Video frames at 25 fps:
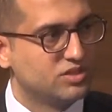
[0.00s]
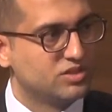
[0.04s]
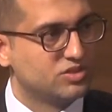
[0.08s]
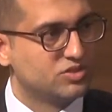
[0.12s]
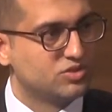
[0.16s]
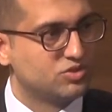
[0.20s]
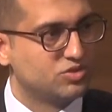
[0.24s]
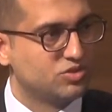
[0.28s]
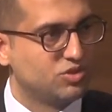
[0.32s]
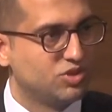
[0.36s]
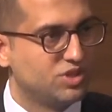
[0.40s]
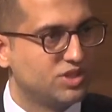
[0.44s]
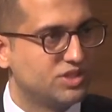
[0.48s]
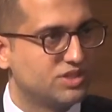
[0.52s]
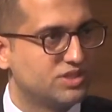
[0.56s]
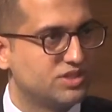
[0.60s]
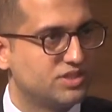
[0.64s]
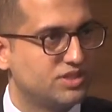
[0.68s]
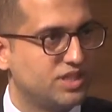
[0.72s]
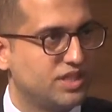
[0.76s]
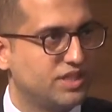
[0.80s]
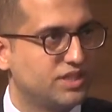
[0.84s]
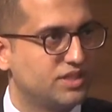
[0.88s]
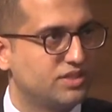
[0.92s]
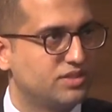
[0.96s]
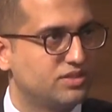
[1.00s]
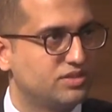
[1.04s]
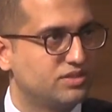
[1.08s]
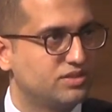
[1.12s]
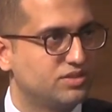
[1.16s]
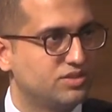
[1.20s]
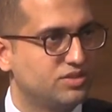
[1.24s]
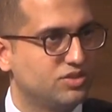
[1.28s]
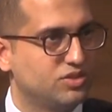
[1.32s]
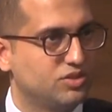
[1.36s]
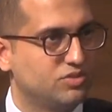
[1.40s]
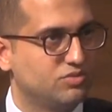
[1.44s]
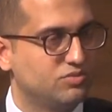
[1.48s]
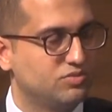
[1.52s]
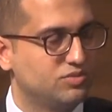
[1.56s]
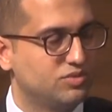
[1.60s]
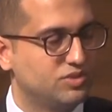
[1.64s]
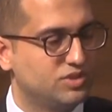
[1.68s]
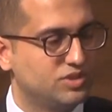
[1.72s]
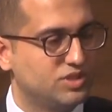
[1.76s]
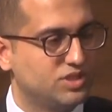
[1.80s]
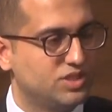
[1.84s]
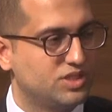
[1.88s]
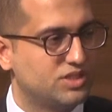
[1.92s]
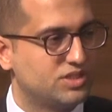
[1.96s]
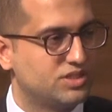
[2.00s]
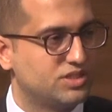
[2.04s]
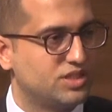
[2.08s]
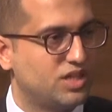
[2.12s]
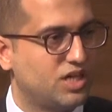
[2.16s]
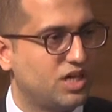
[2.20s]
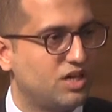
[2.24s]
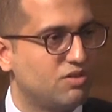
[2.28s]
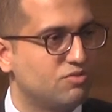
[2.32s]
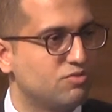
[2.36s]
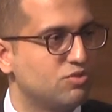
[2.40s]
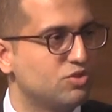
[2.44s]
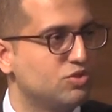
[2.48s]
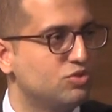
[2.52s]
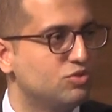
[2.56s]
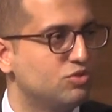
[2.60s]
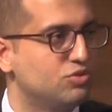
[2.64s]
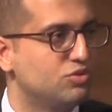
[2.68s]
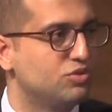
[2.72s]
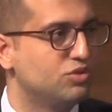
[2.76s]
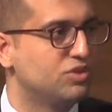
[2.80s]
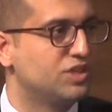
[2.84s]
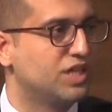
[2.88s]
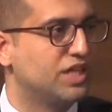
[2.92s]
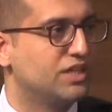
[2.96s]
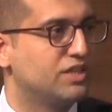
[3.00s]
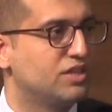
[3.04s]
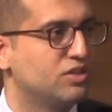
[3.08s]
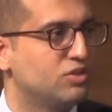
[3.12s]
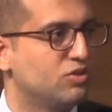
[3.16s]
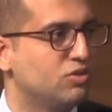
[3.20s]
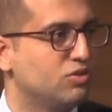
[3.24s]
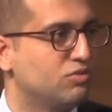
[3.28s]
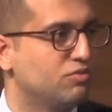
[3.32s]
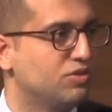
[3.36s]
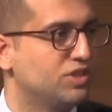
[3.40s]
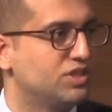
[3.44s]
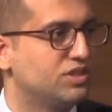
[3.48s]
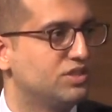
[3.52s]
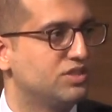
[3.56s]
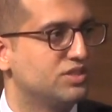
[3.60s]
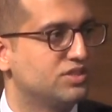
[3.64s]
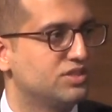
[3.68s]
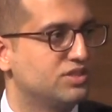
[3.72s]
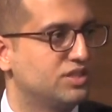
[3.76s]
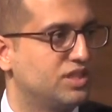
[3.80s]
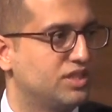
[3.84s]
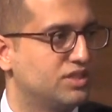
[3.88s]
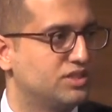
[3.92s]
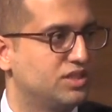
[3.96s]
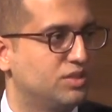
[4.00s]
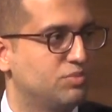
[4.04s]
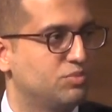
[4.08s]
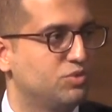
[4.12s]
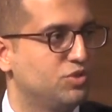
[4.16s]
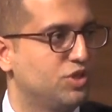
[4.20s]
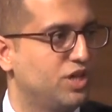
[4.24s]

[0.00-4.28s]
So it's like, you know, it's how you get along with the startup.